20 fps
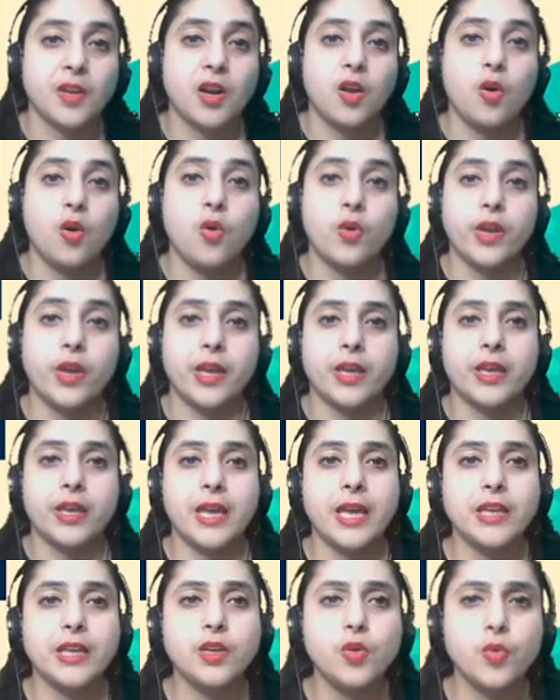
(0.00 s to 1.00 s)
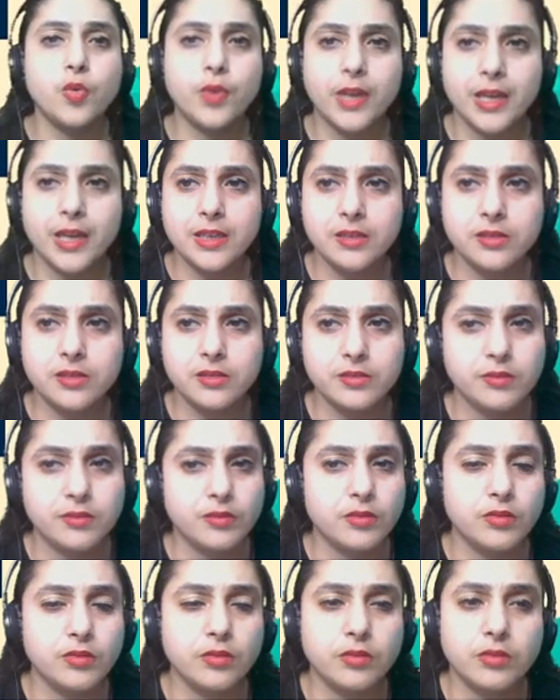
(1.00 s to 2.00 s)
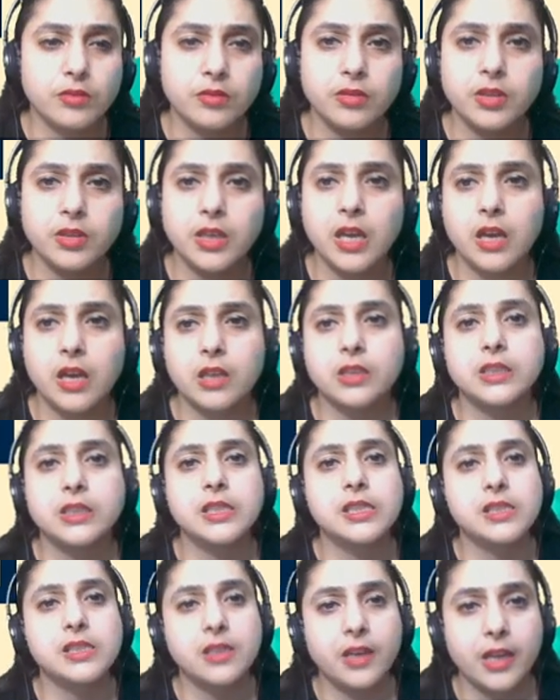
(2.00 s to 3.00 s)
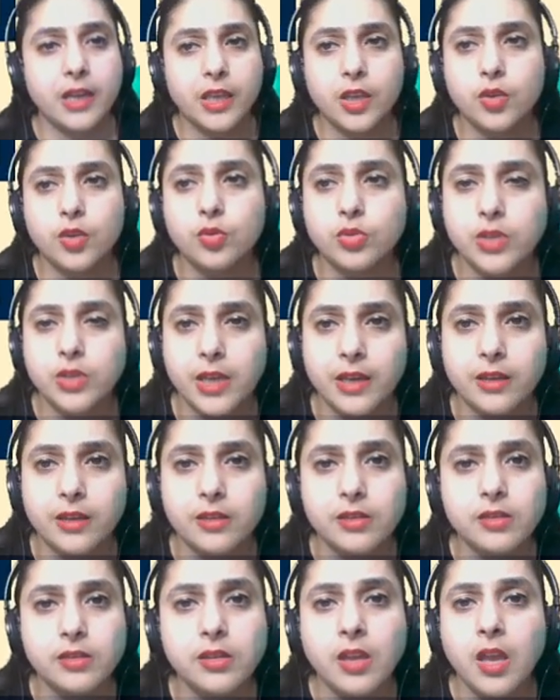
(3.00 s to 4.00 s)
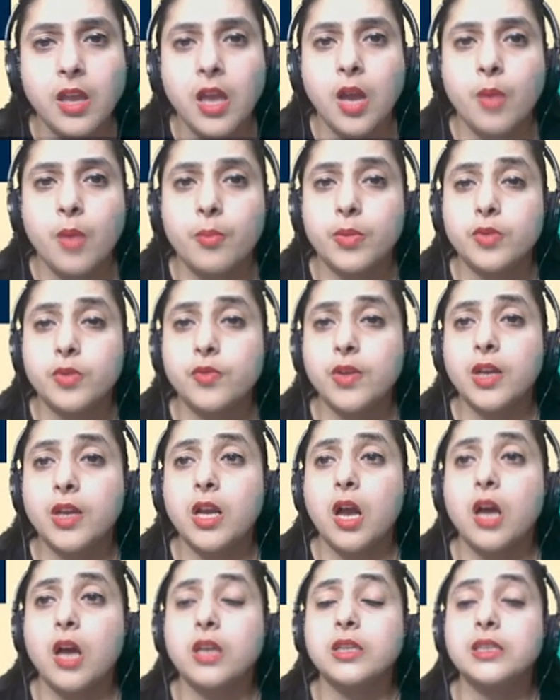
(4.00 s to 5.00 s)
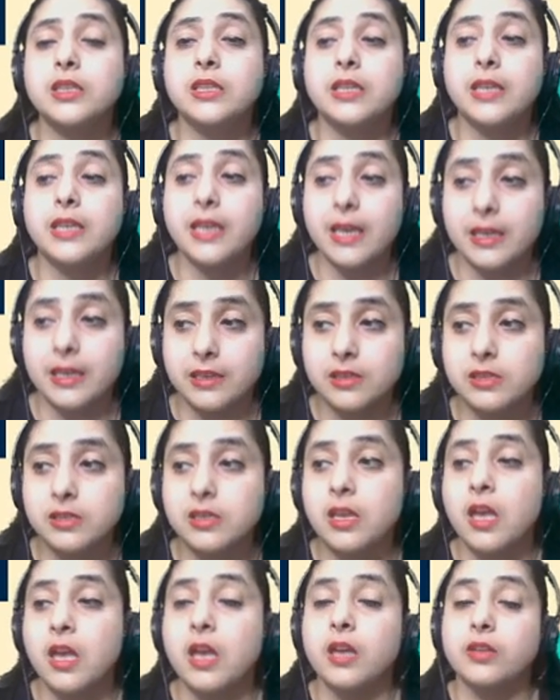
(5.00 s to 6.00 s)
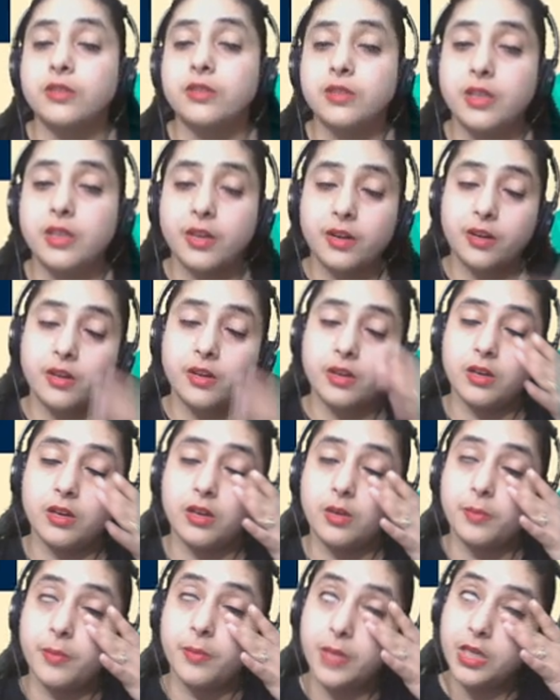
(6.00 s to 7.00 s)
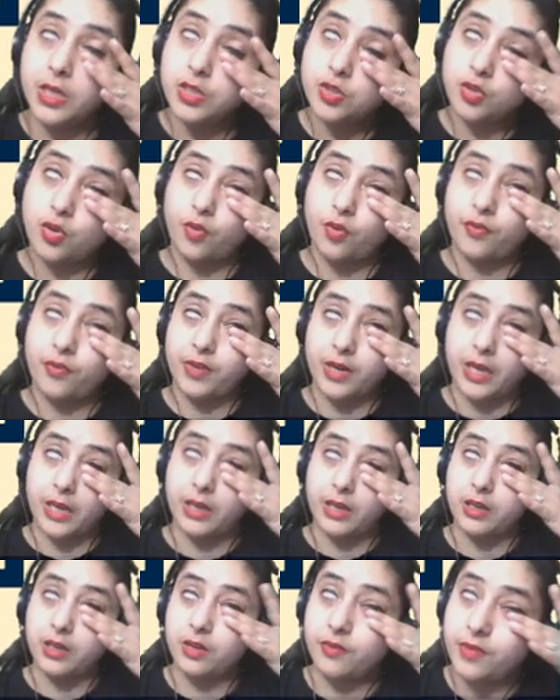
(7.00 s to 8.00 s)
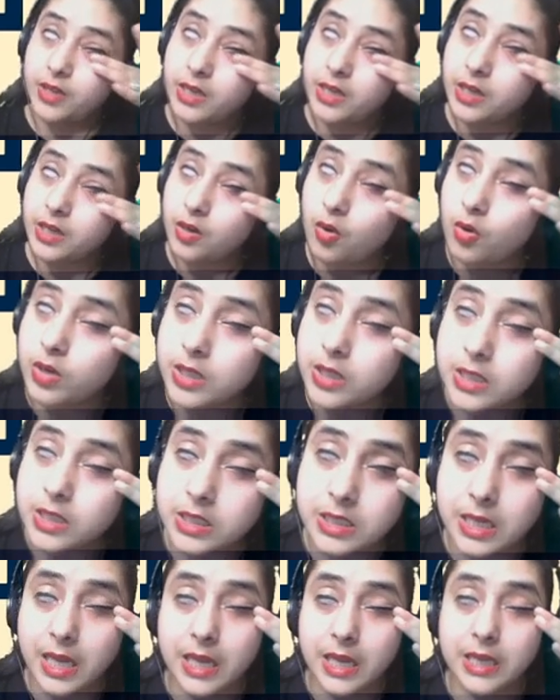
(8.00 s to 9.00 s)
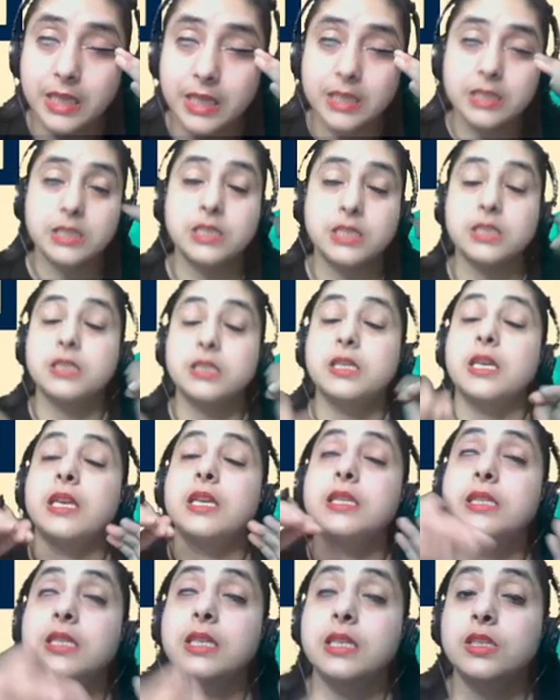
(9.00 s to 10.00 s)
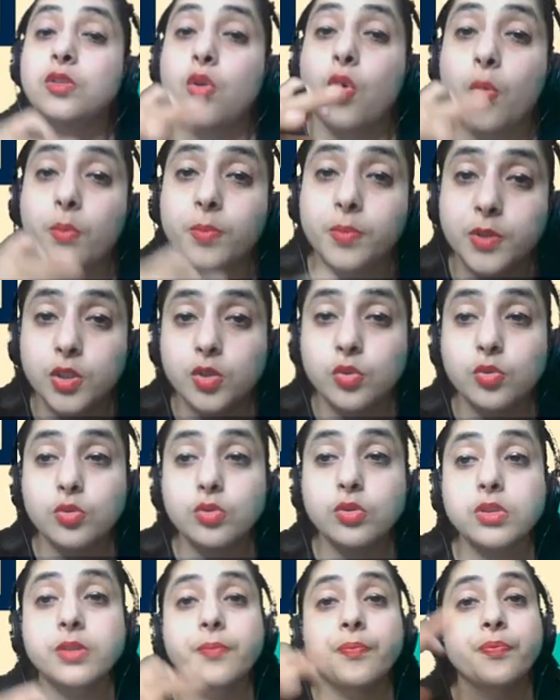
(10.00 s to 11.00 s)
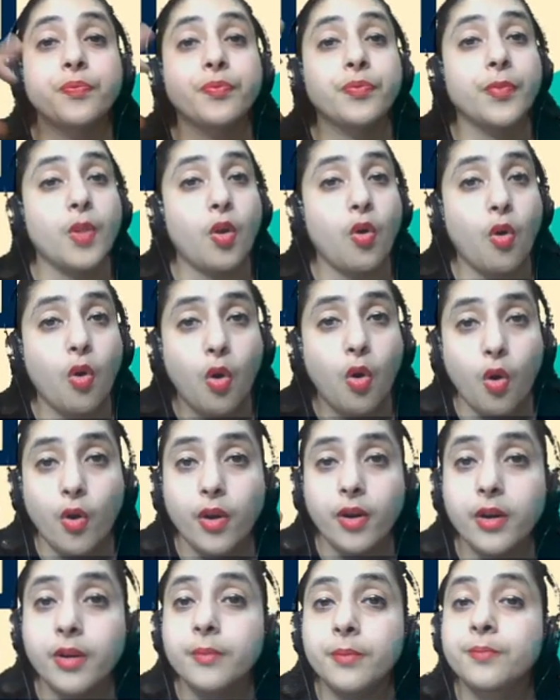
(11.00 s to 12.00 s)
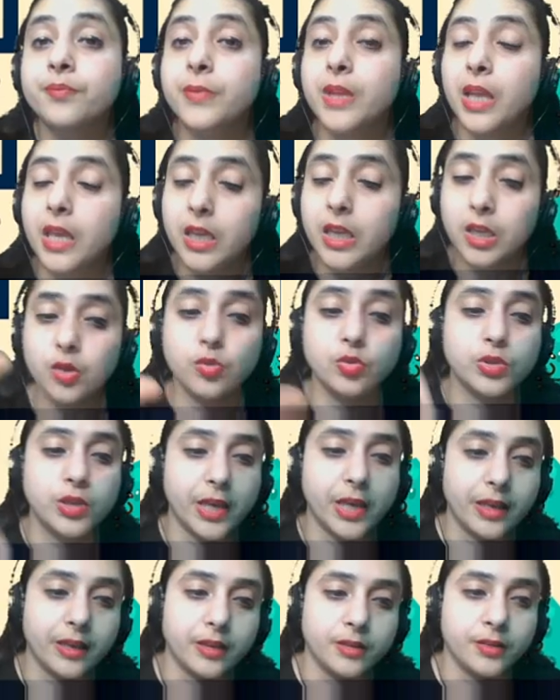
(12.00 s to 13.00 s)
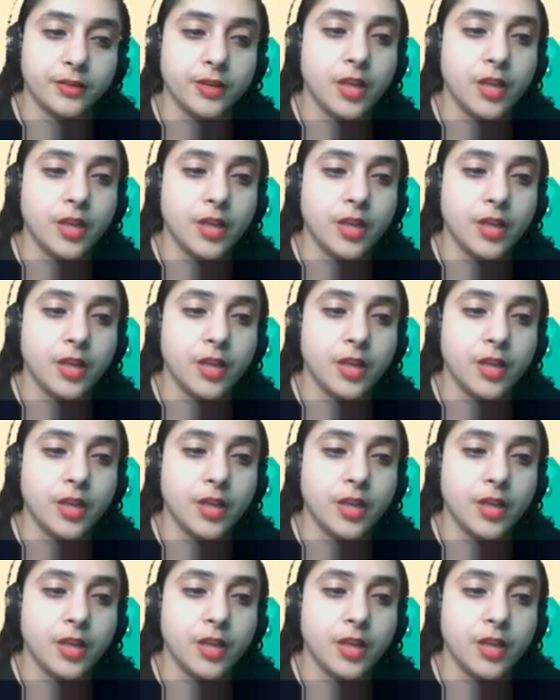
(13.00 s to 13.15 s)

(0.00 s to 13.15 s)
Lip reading: Okay, can you guess? Yeah, these are acute angle, but we can't guess the measure of an angle. We can only tell it is it obtuse or acute angle.